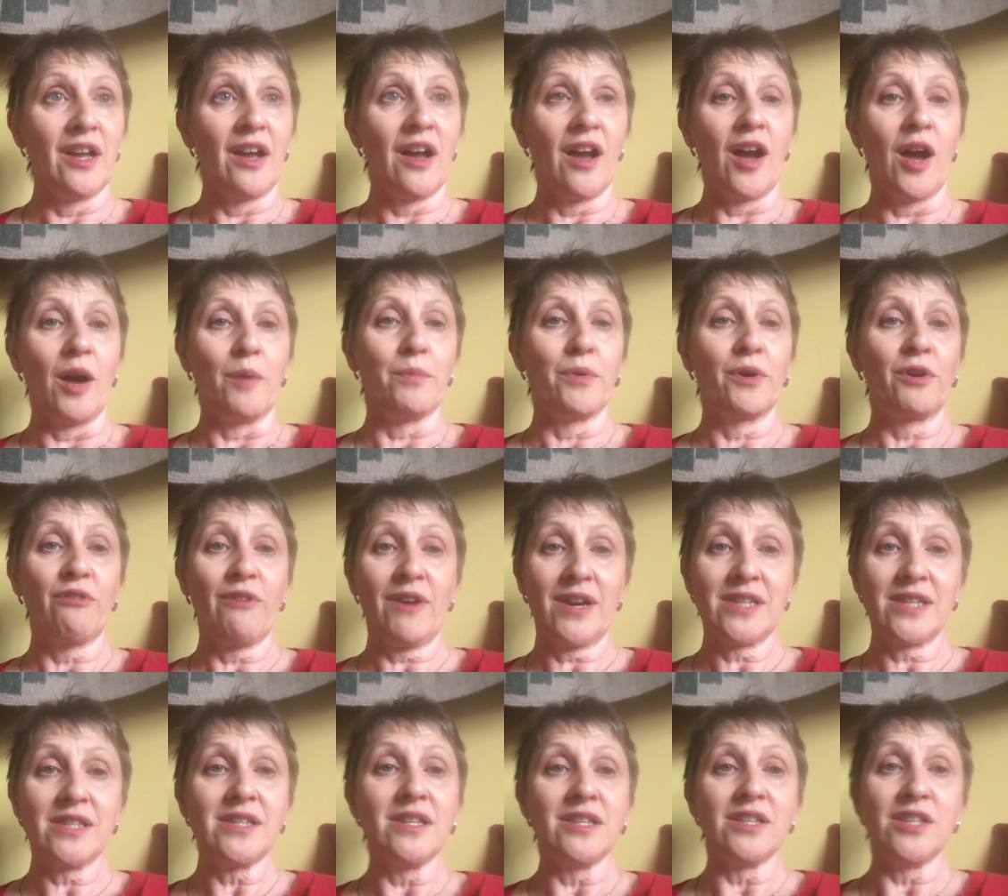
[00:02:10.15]
are
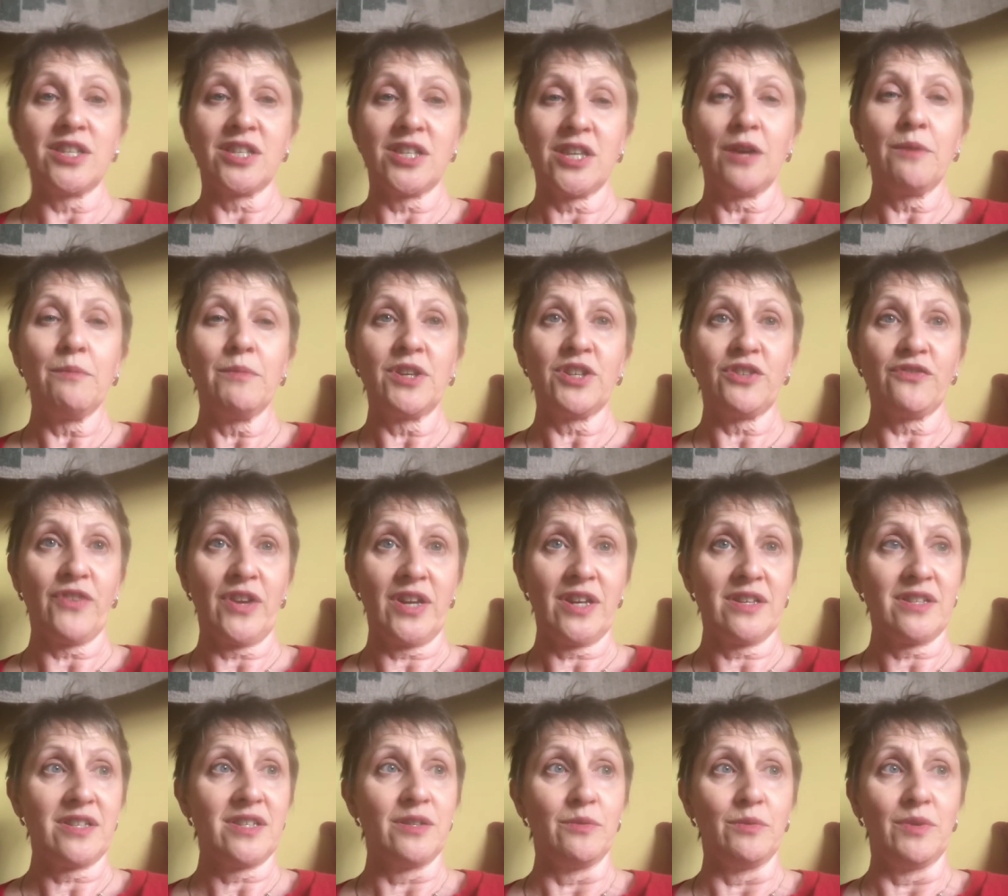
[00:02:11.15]
progressing so much
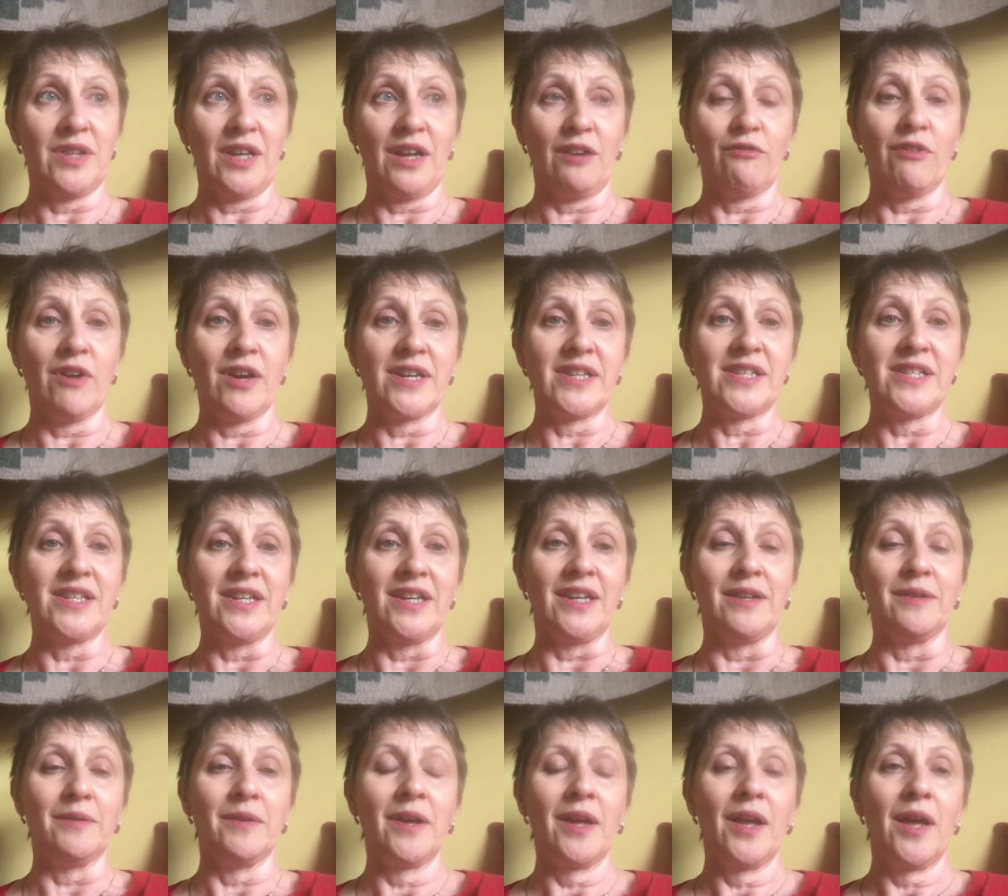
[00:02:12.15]
faster with their writing,